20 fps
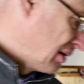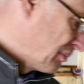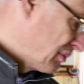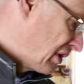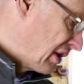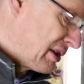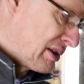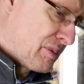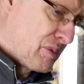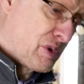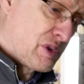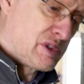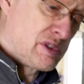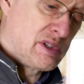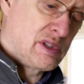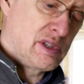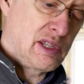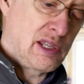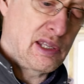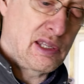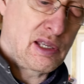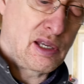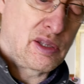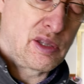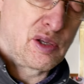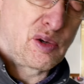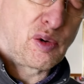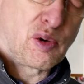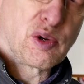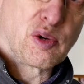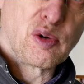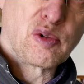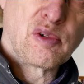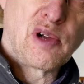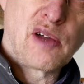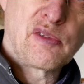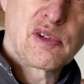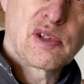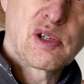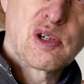But the oil
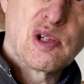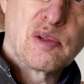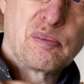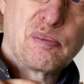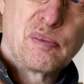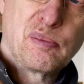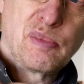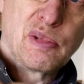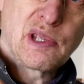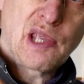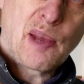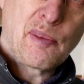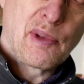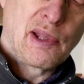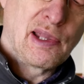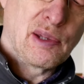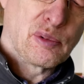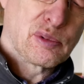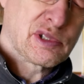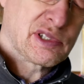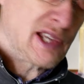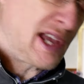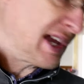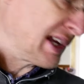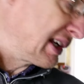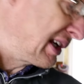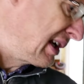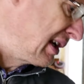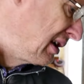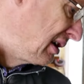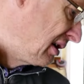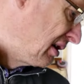rather could become a little tacky